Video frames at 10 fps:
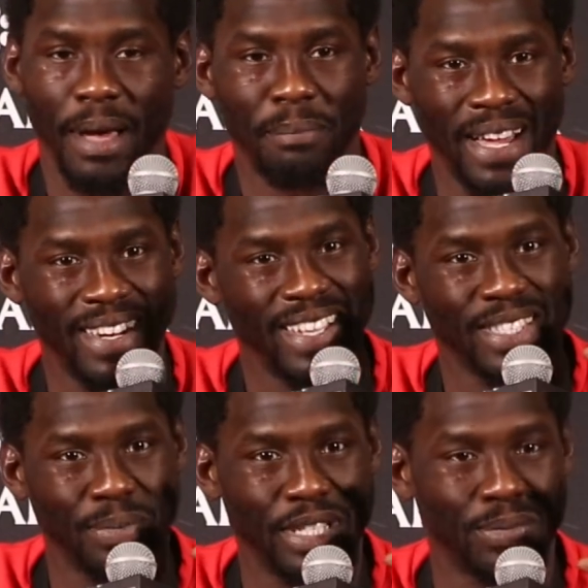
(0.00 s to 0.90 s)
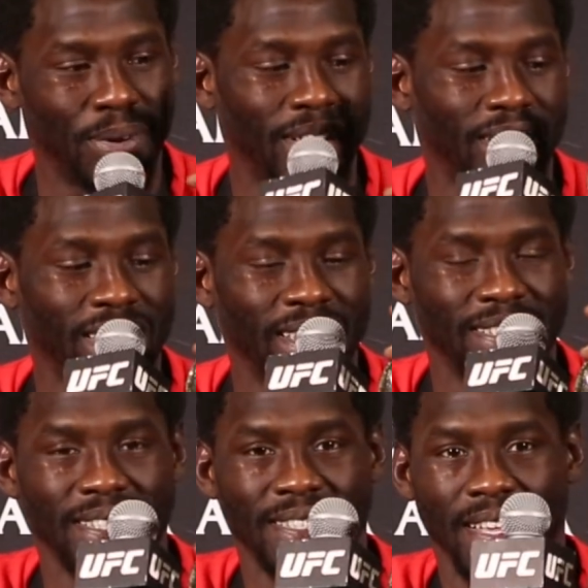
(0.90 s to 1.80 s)
abundance, which is one of the
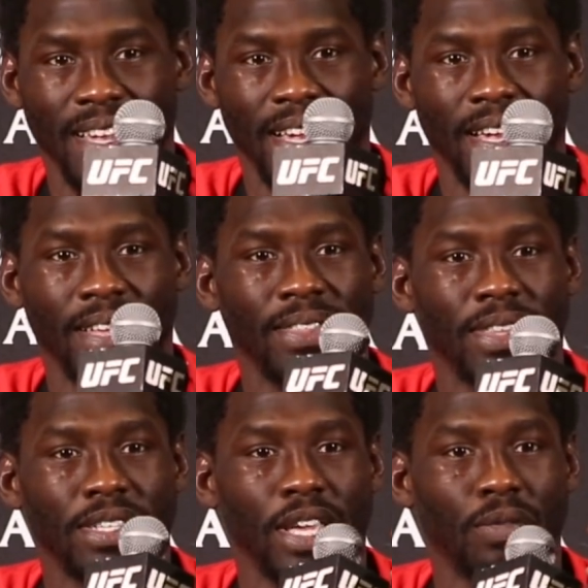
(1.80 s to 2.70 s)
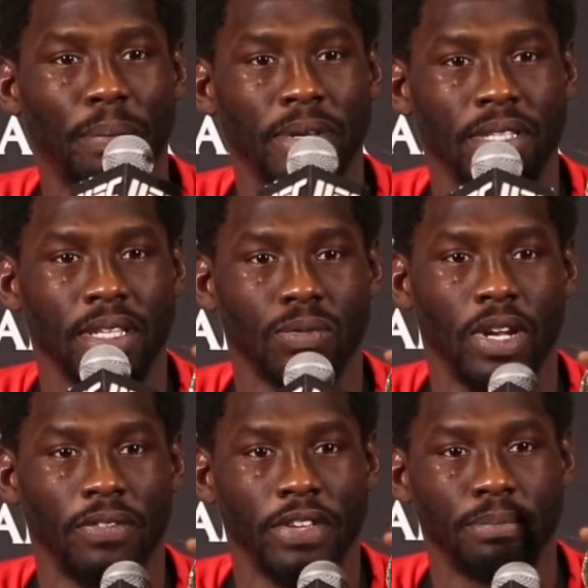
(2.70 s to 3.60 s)
things this this thing represents,
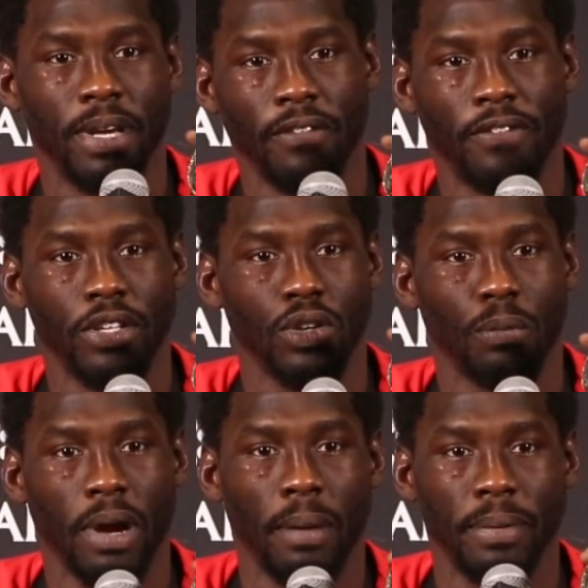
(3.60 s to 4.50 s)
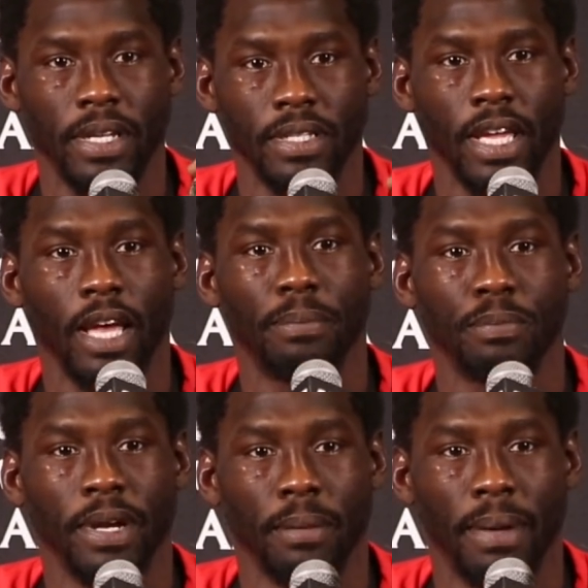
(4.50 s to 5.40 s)
one of its metaphysical properties. It helps
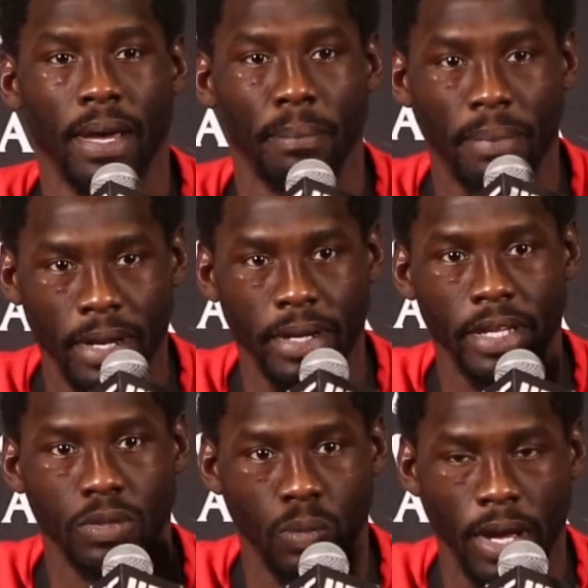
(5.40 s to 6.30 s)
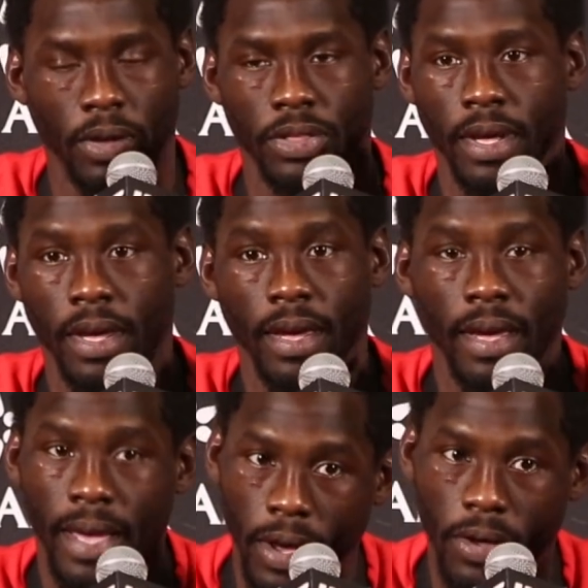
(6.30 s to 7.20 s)
bring about abundance, wealth,
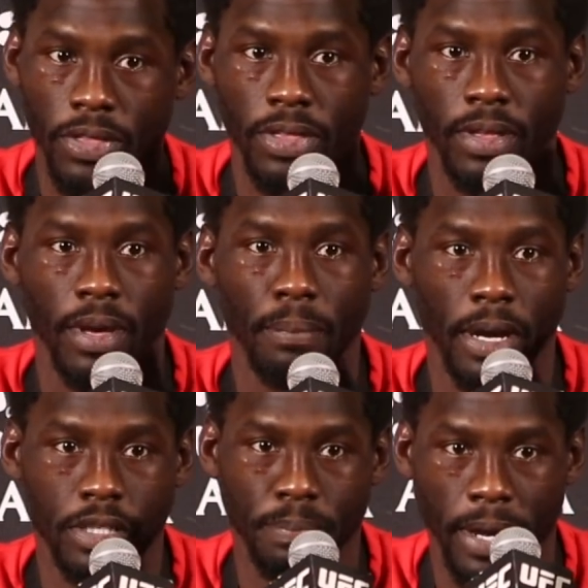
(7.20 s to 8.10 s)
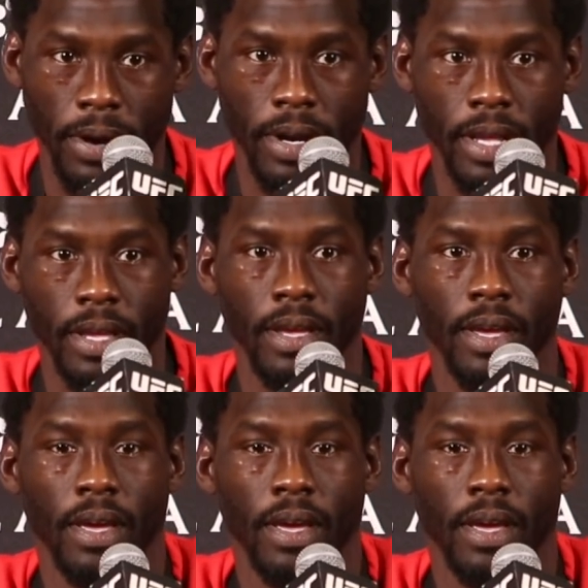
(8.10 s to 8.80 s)
health, prosperity.